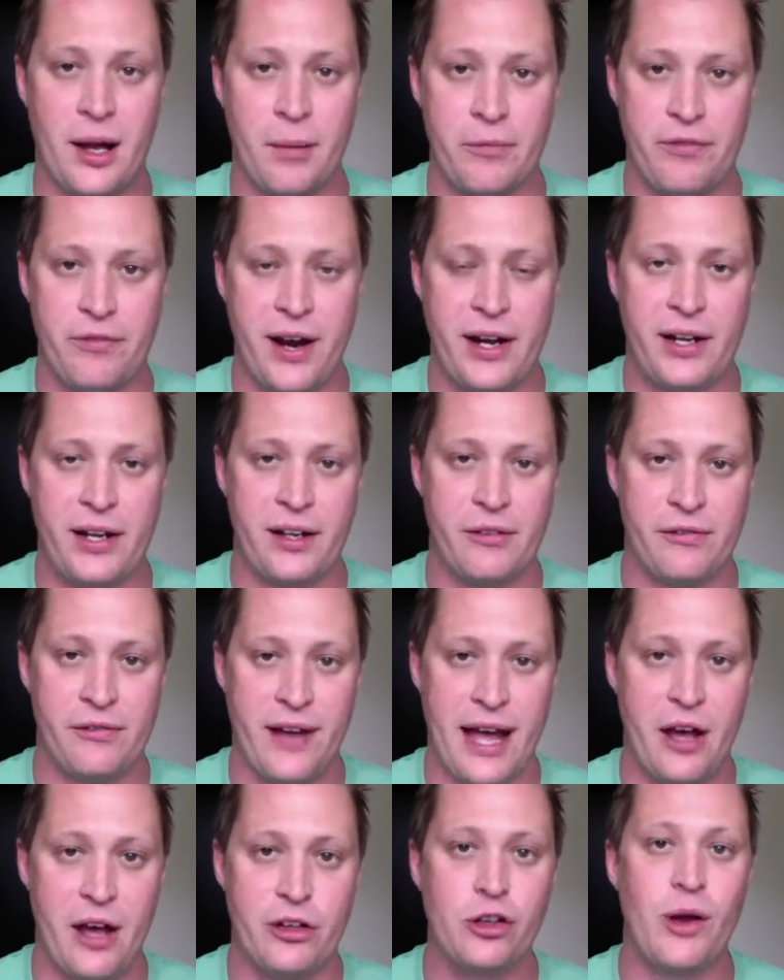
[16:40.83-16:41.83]
finding a
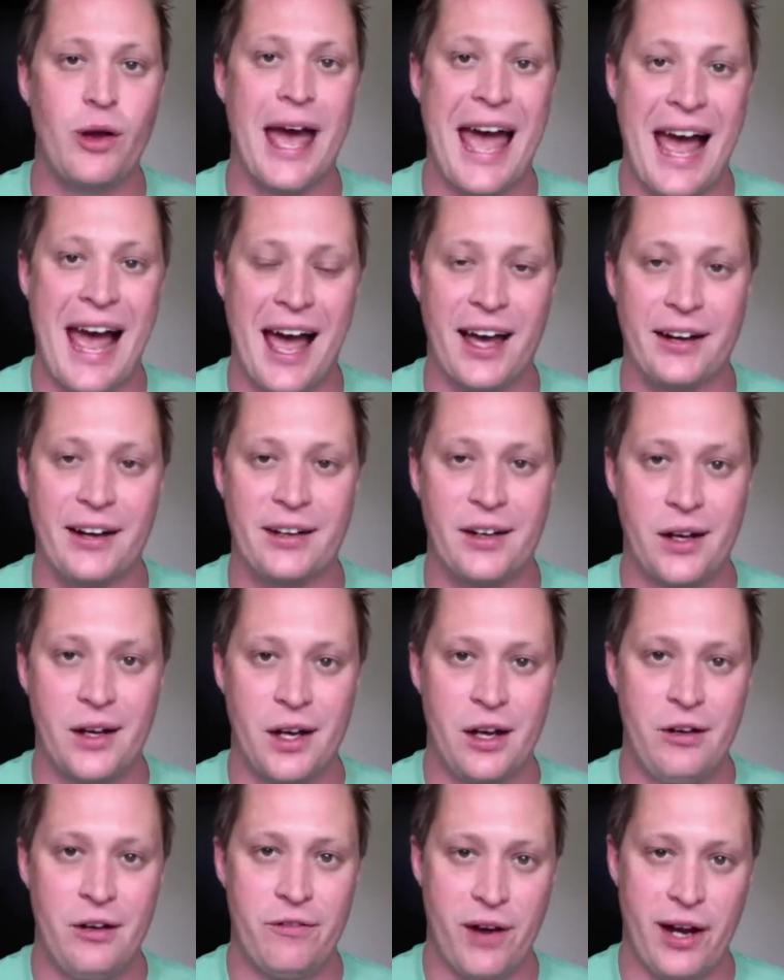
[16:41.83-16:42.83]
value add,
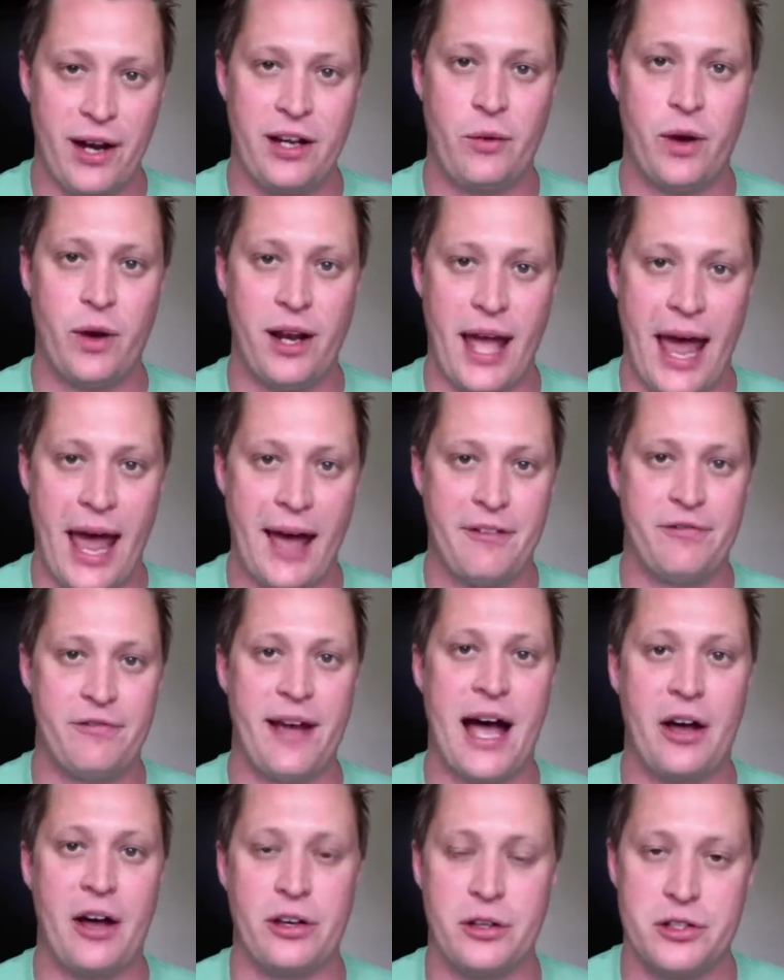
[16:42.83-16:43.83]
finding a way to add
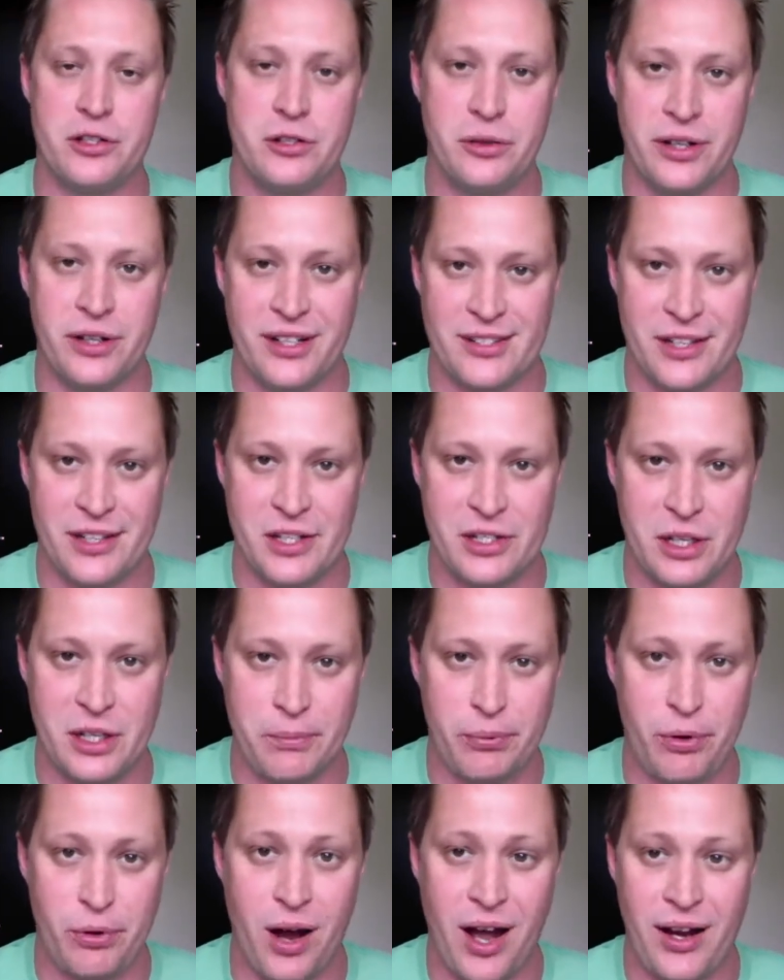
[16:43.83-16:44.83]
value to an existing
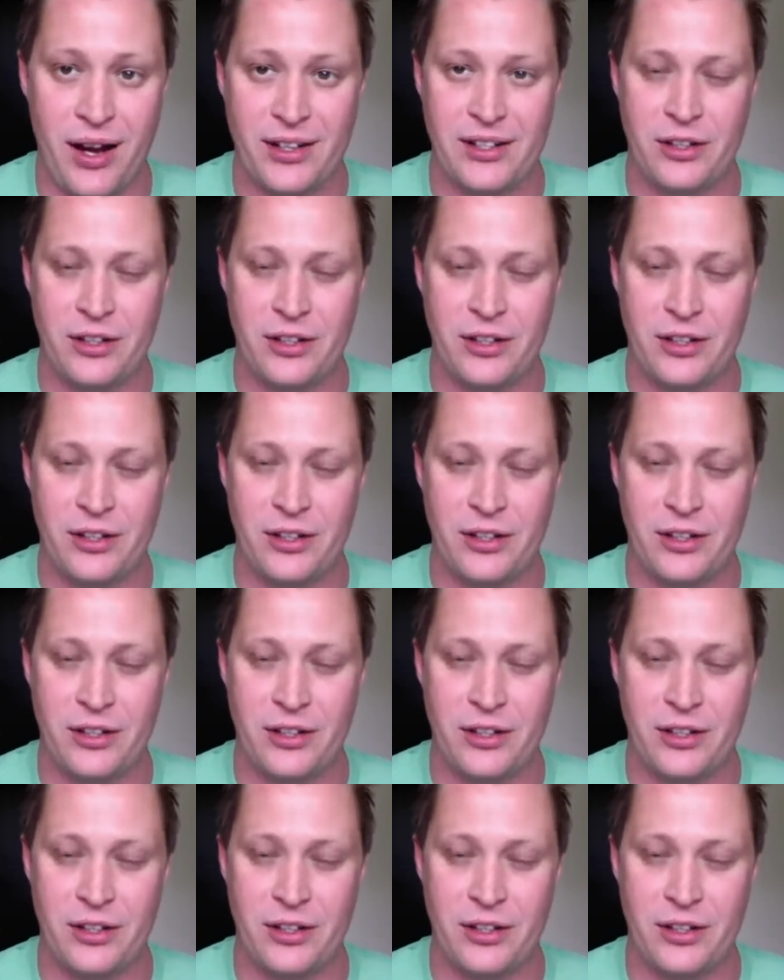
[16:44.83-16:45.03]
product.